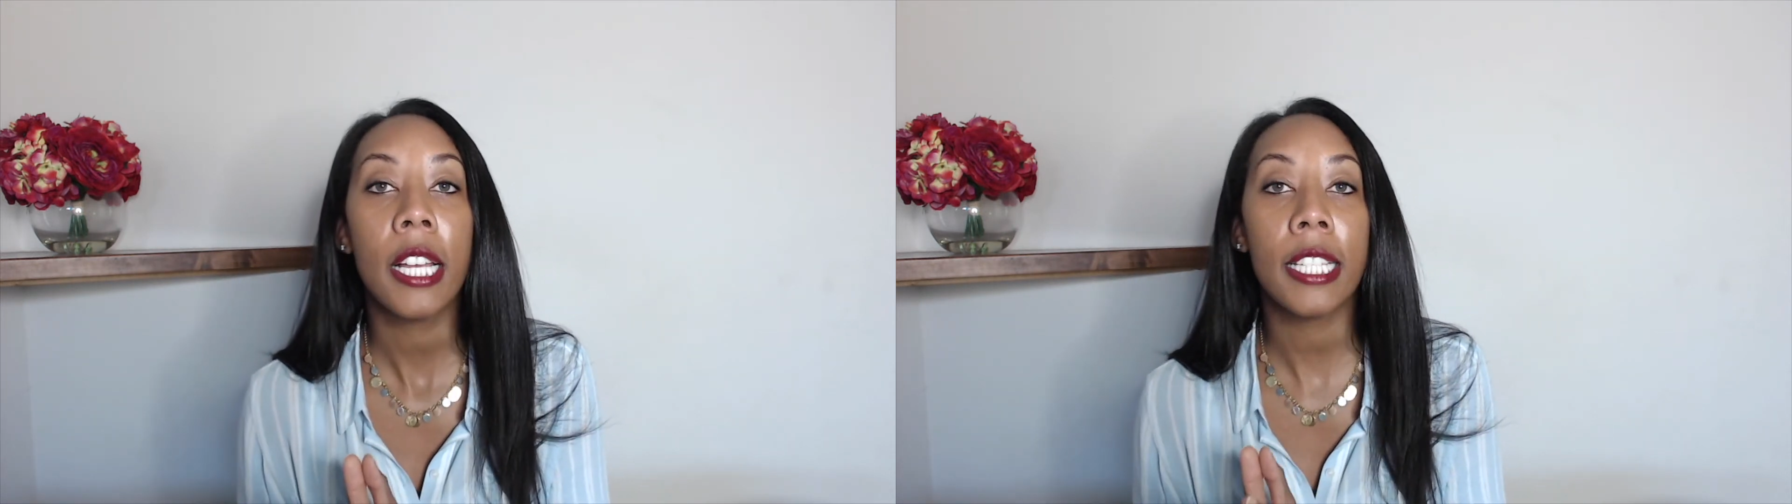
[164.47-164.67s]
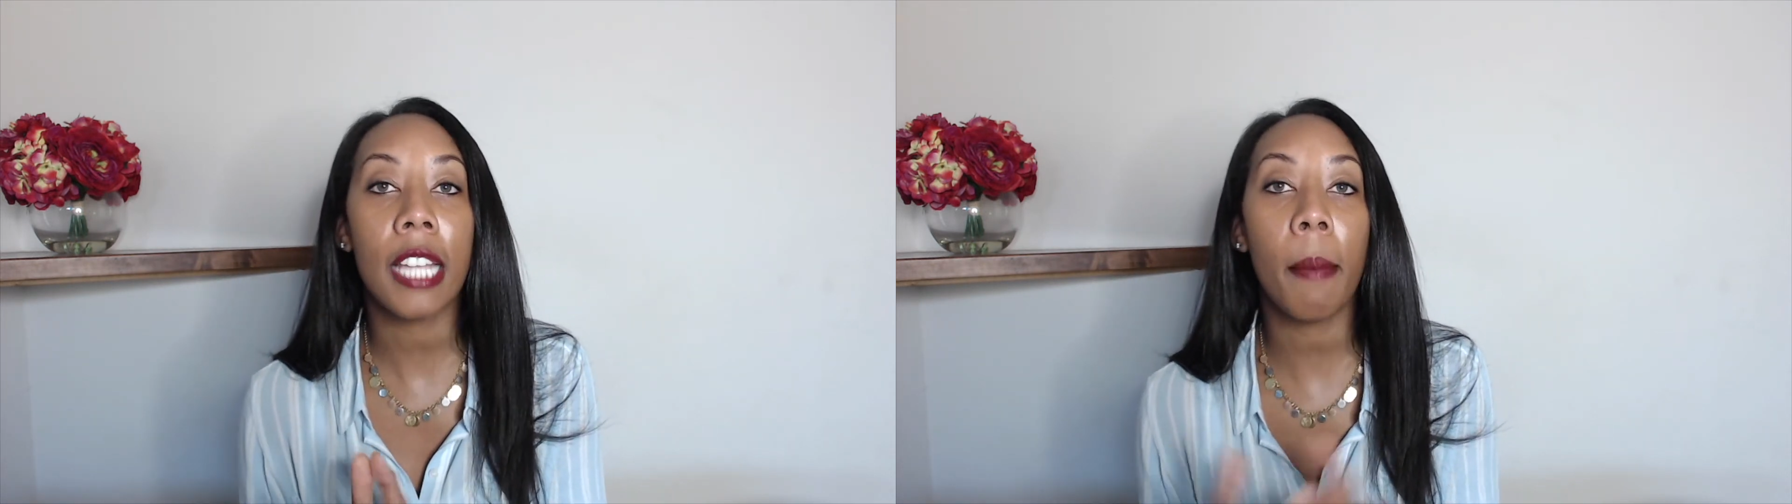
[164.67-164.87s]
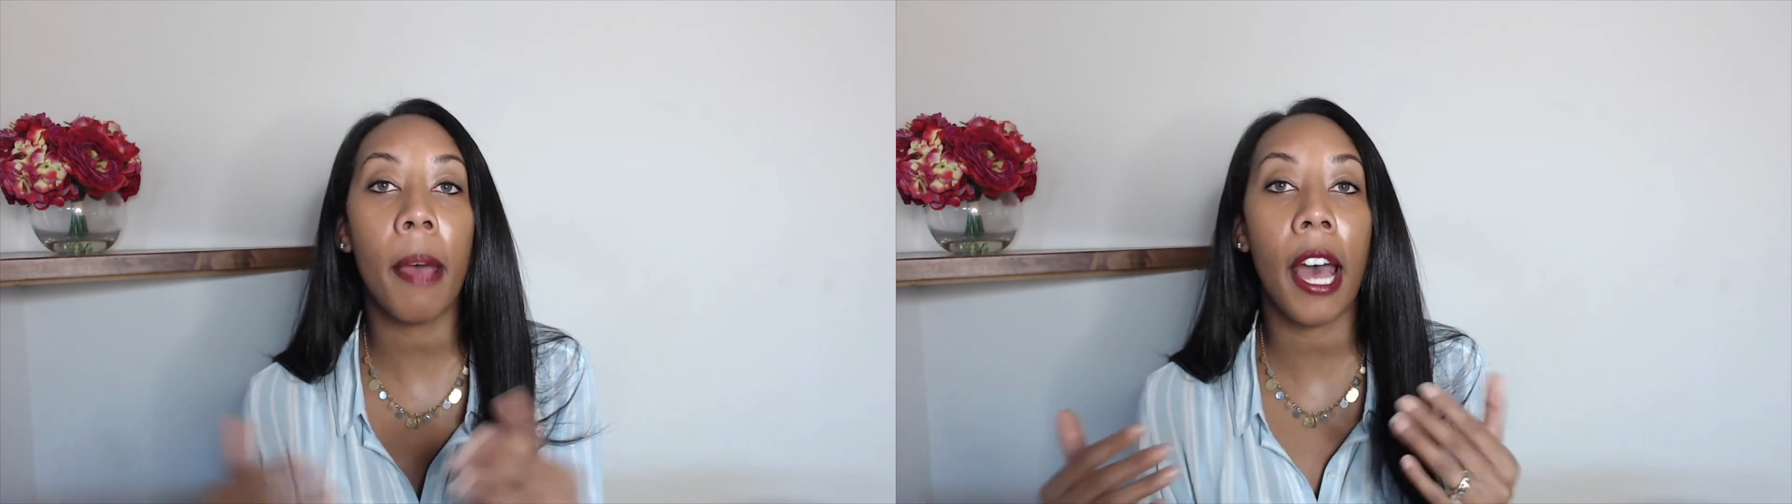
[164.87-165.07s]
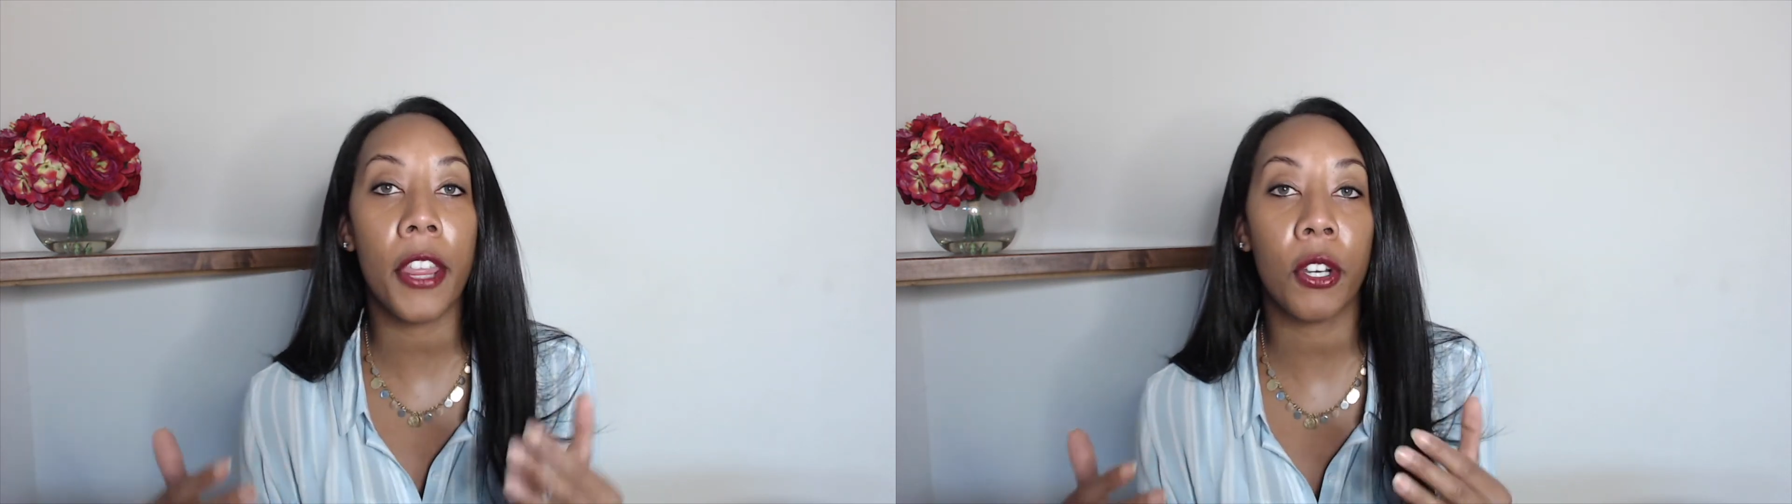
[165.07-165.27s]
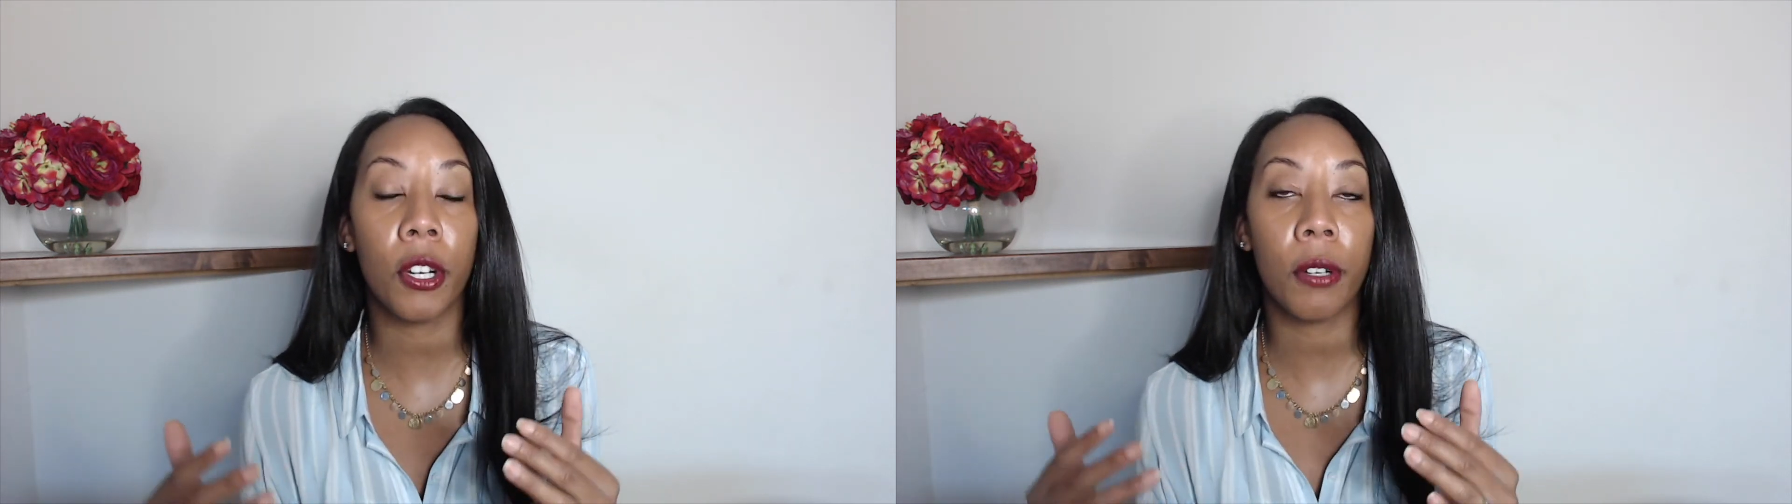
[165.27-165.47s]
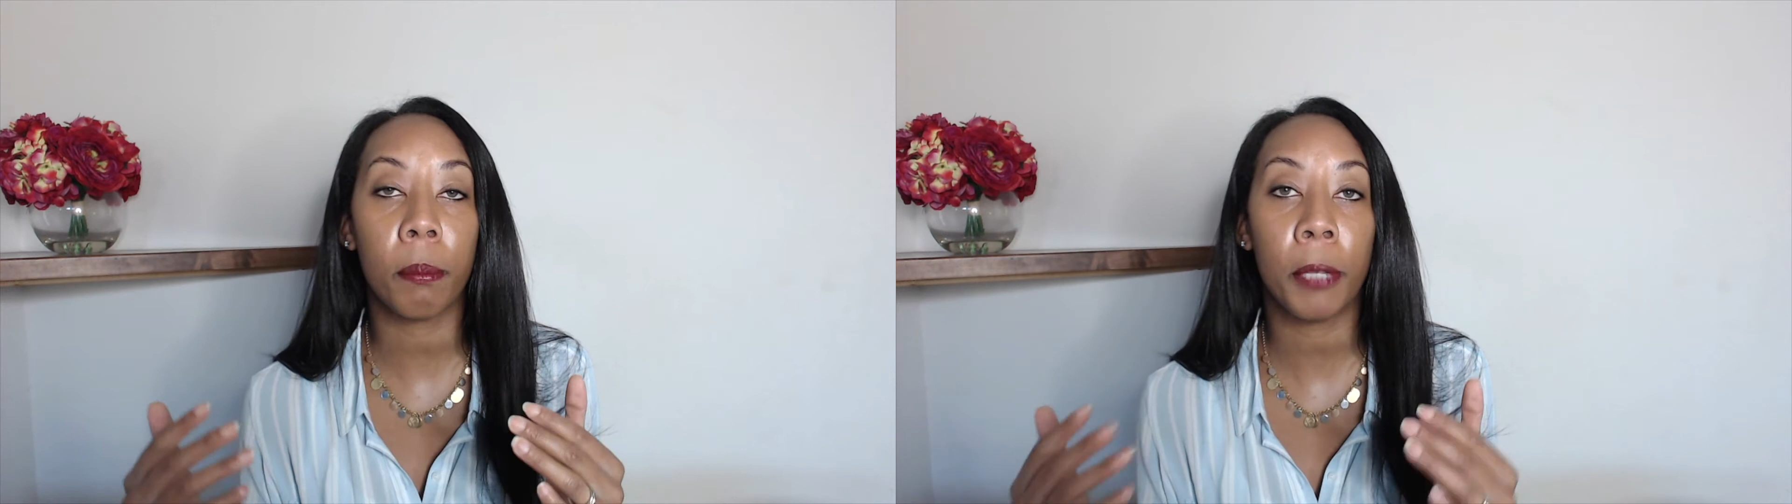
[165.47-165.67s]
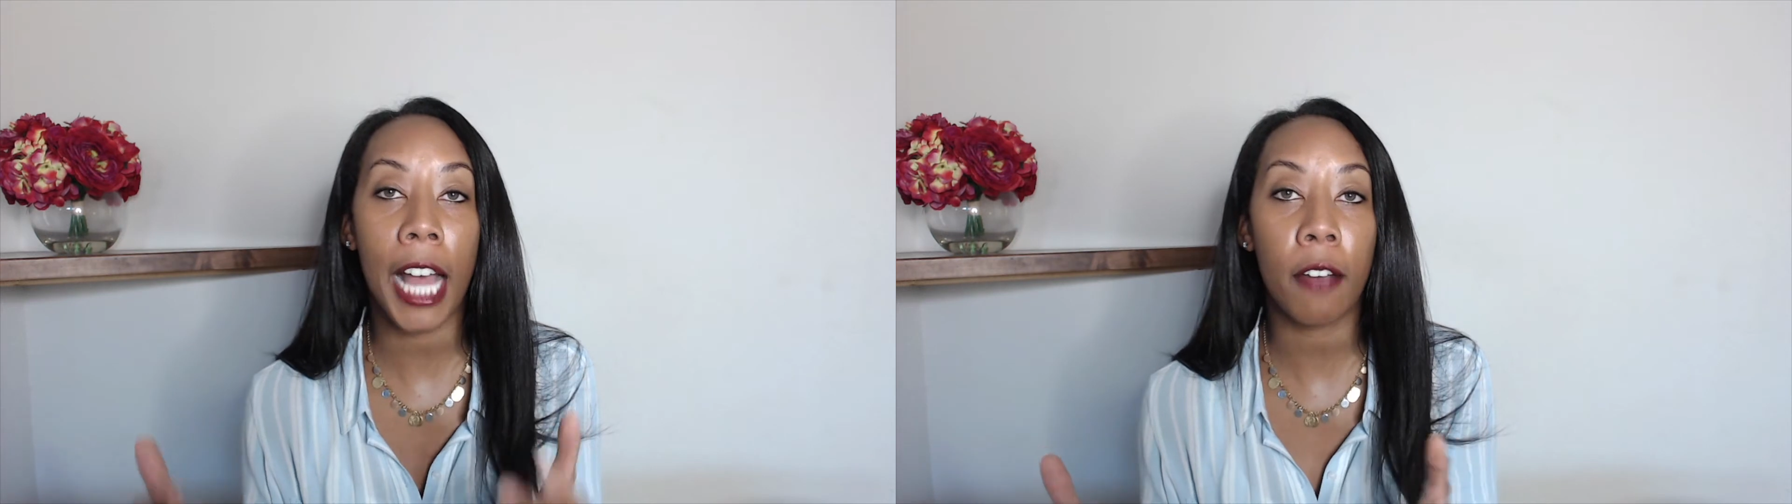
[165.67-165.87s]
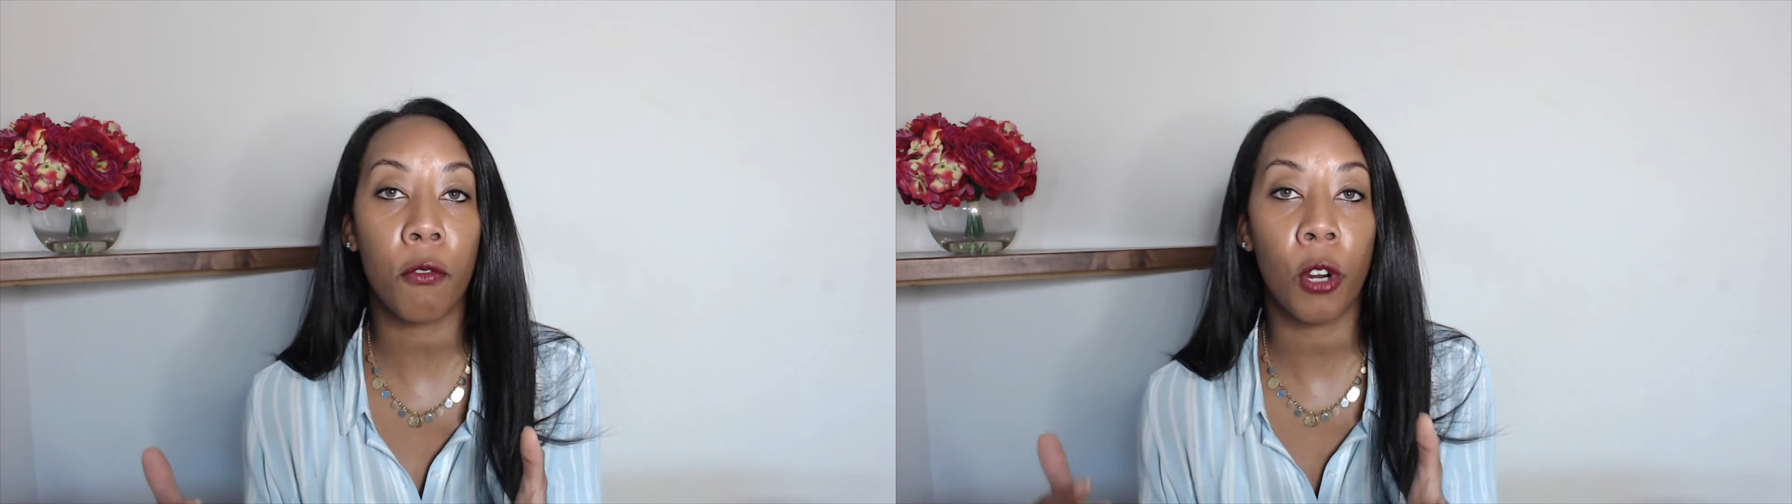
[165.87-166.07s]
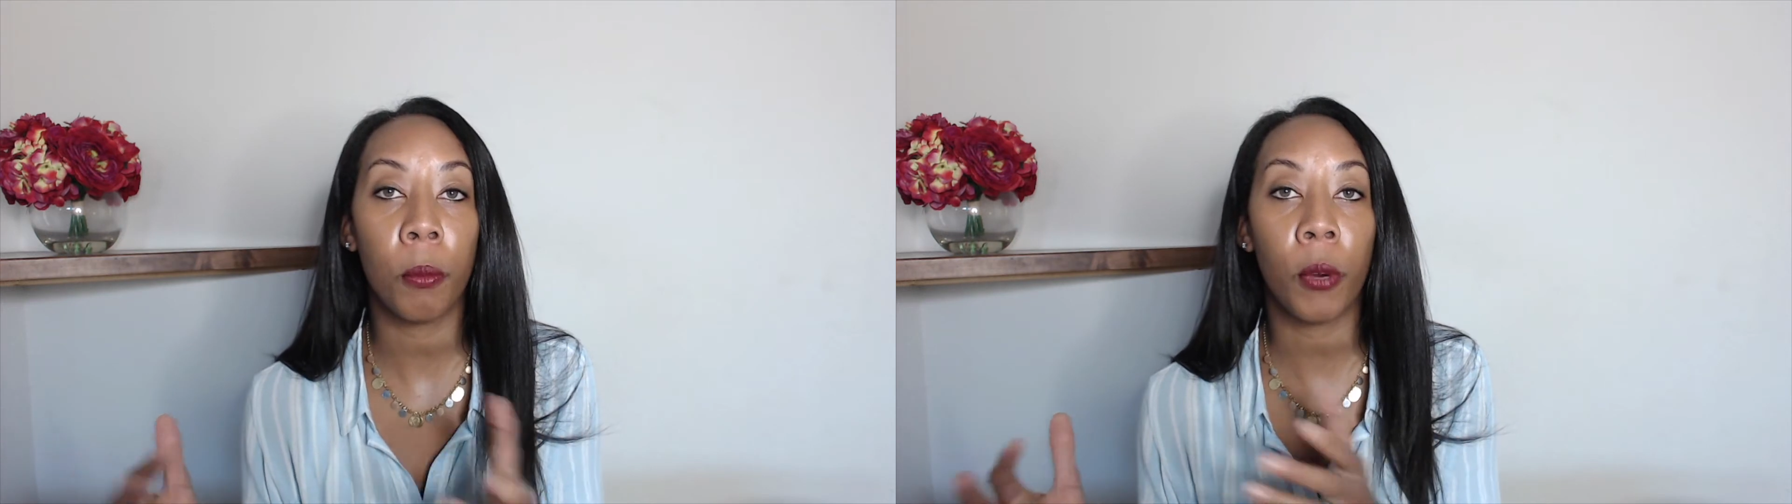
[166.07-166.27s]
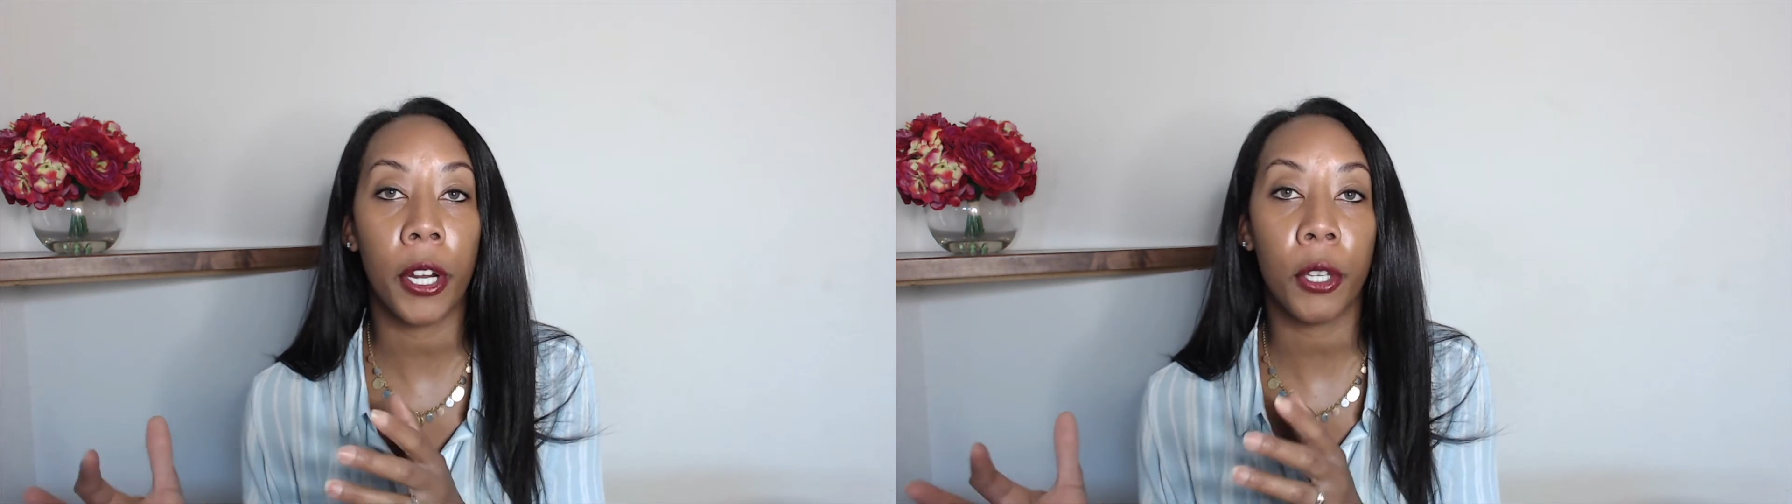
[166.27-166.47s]
some other
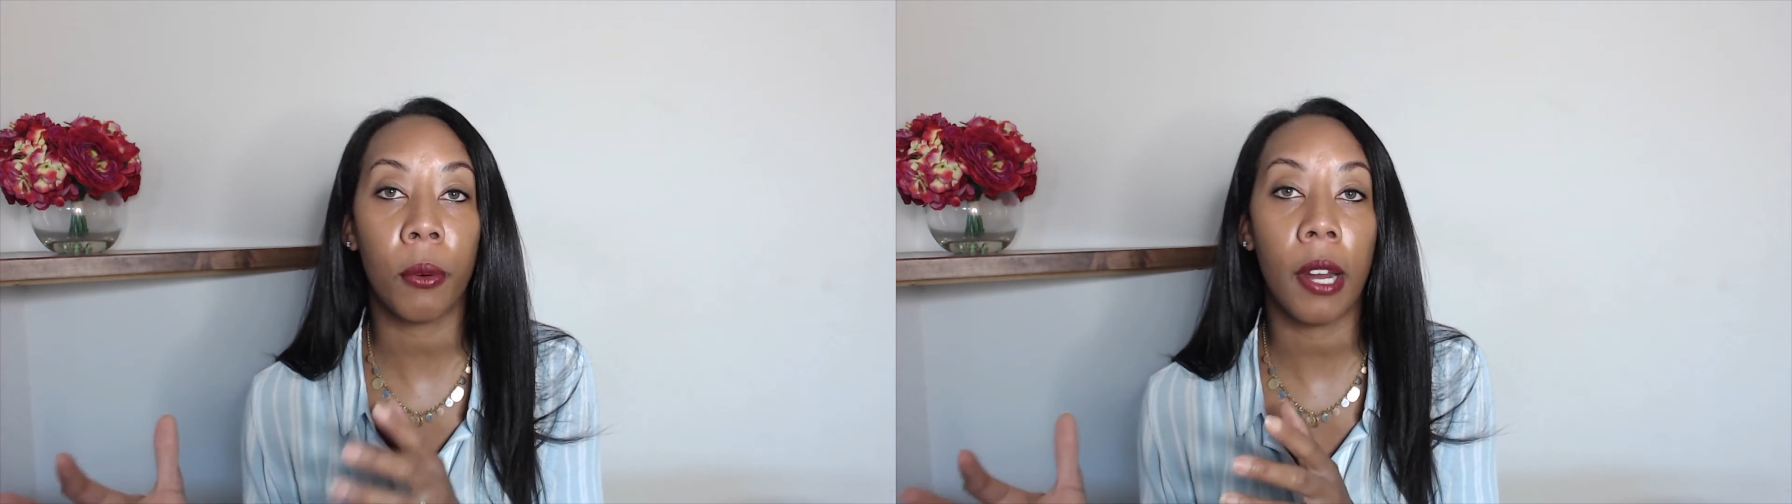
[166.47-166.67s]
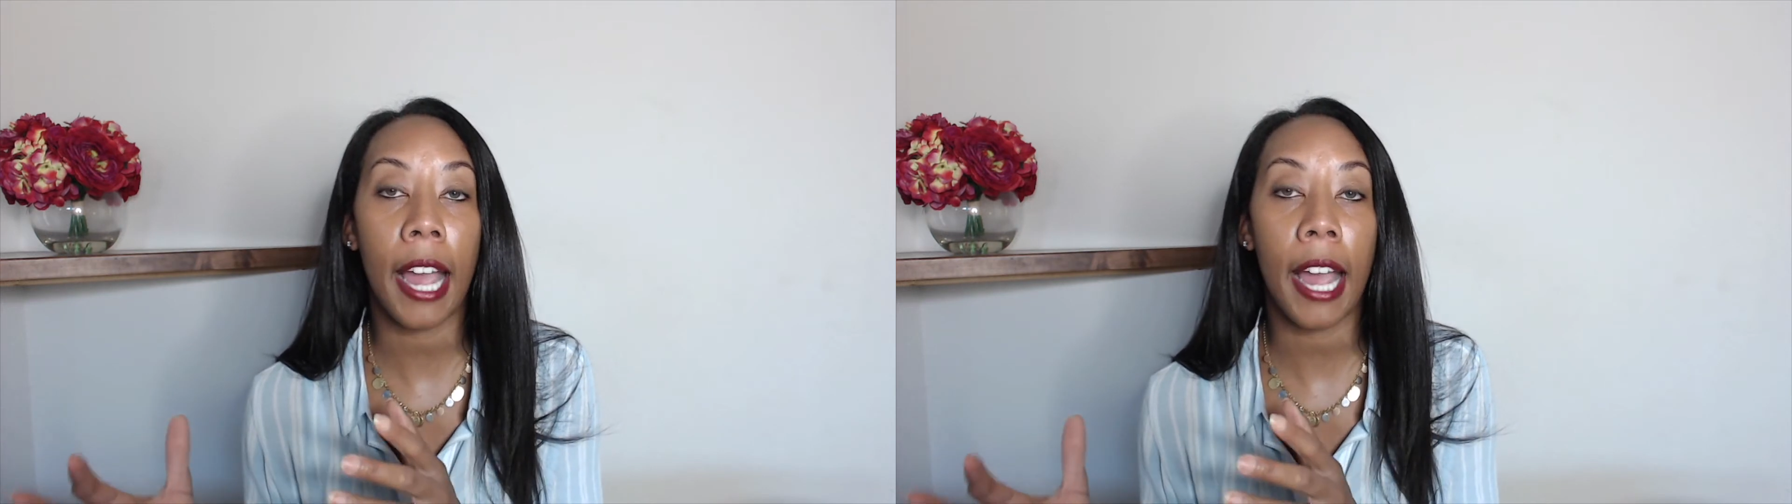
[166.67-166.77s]
platform where you are